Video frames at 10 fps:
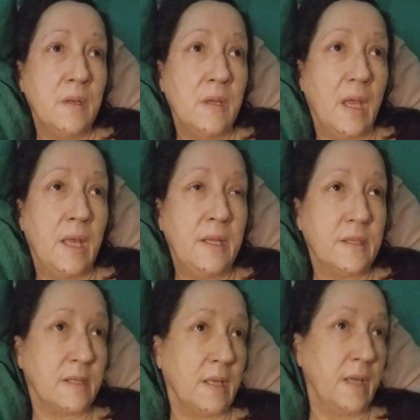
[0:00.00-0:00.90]
And
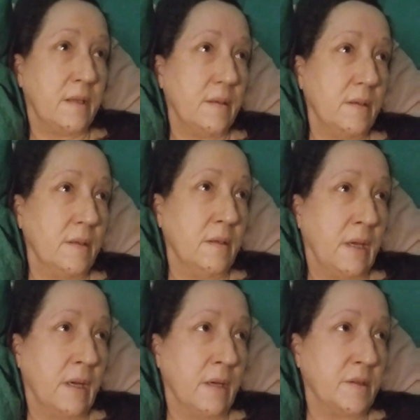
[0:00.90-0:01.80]
it's like
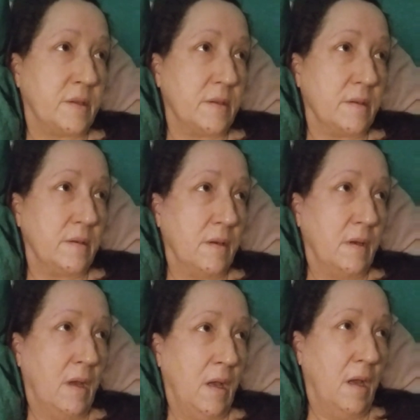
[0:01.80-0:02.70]
there's
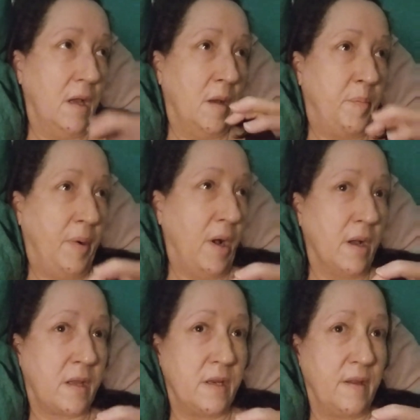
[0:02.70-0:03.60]
a
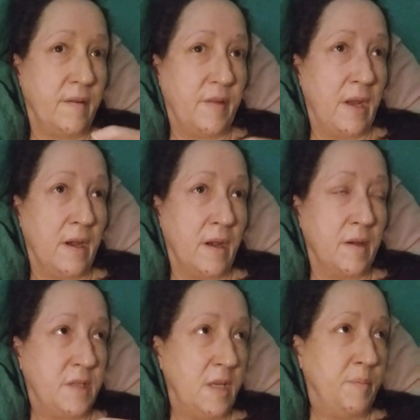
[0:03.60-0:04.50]
pocket of air
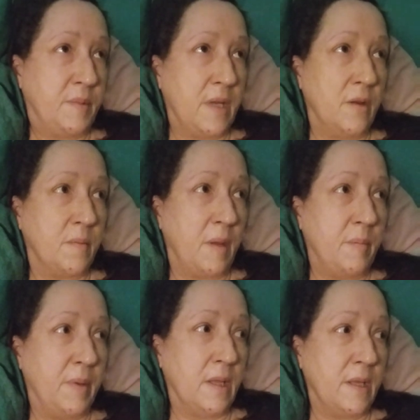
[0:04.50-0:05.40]
deep down in my
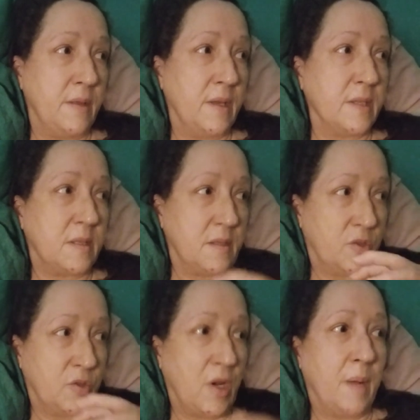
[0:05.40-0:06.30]
belly that's
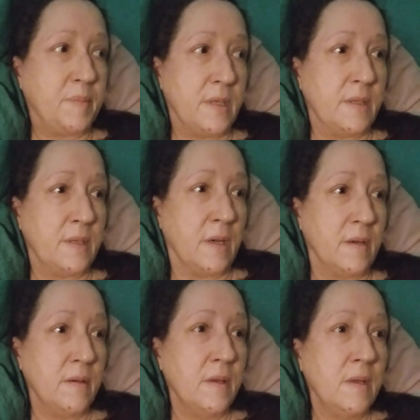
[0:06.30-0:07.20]
trapped in there.
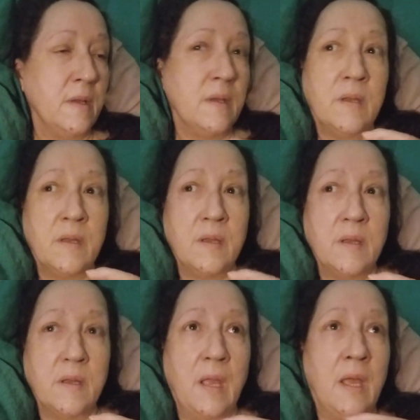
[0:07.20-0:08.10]

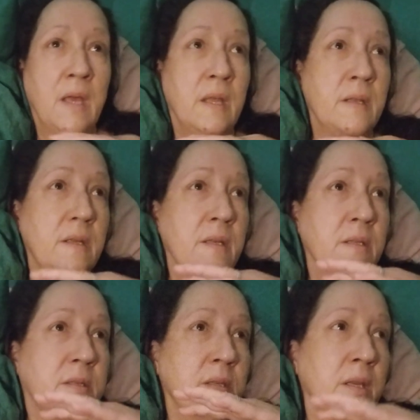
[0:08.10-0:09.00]
And
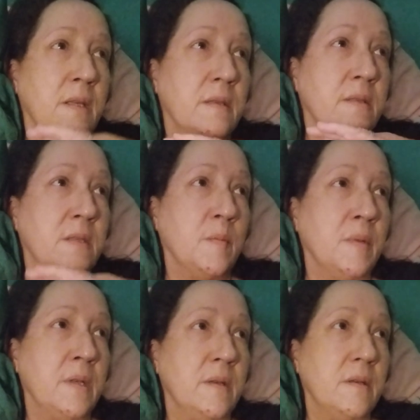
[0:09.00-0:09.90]
it's like
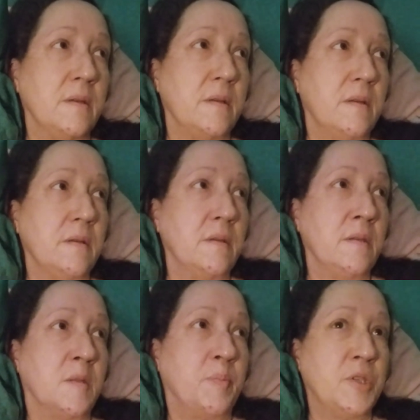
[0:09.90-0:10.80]
someone
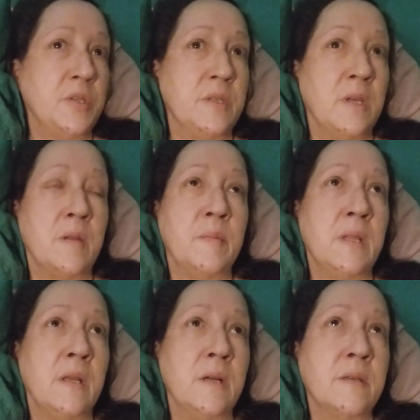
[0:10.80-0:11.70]
is pushing down on my
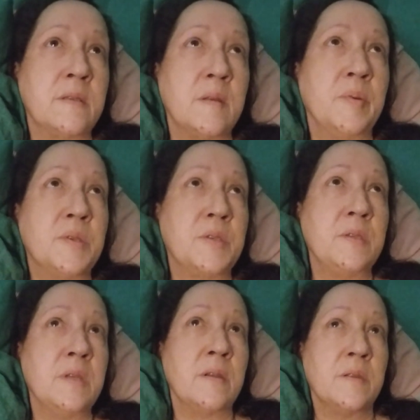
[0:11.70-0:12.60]
lungs and pushing
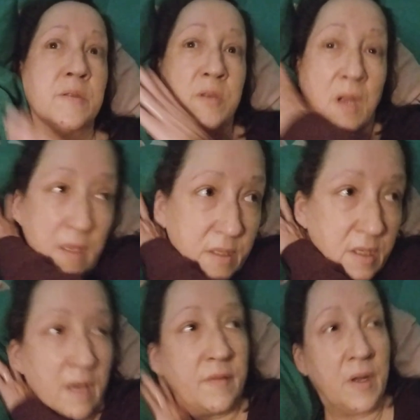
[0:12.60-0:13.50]
down on the di-
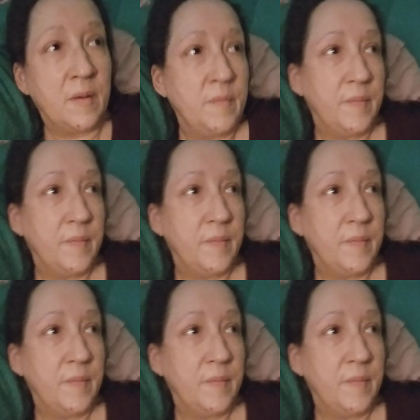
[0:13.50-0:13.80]
diaphragm